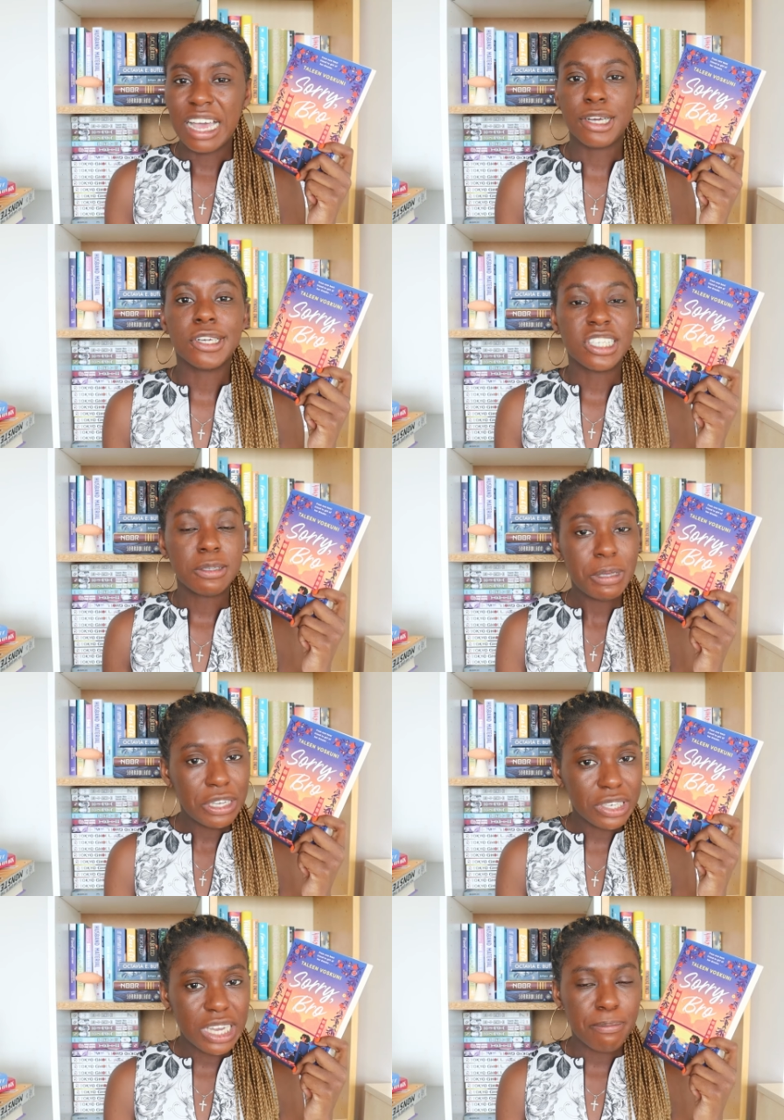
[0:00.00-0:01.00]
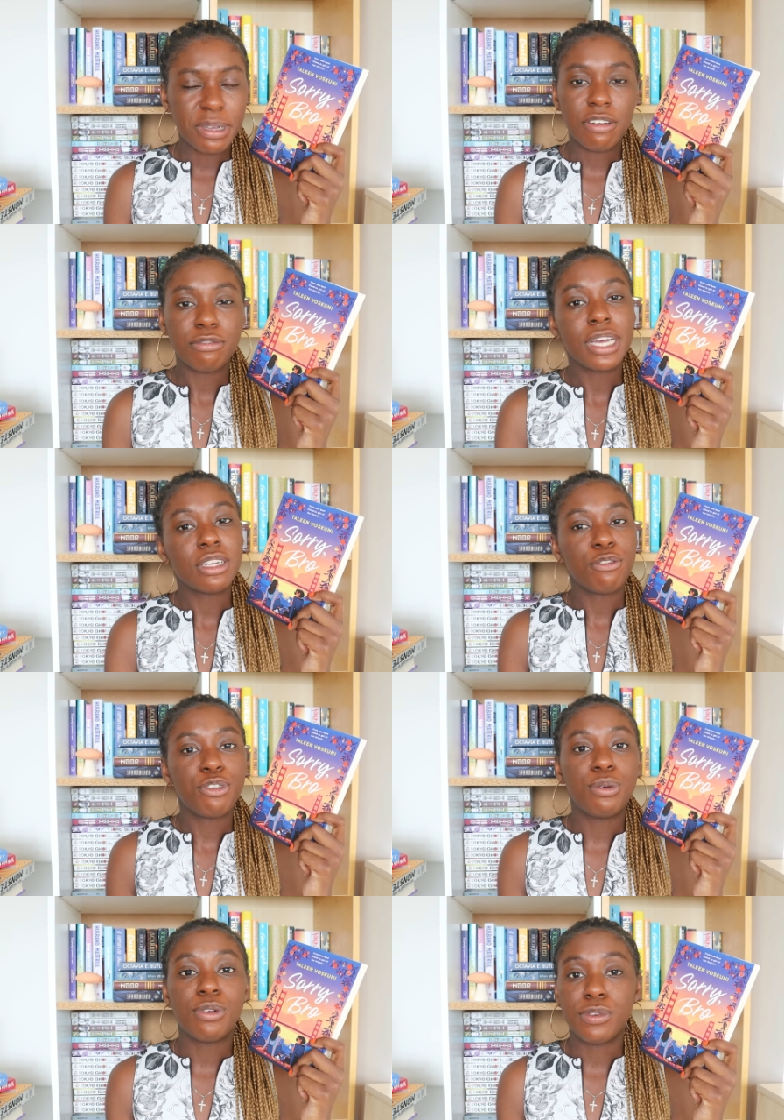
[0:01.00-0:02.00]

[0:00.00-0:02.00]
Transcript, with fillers: I can't speak on it, but I've read a few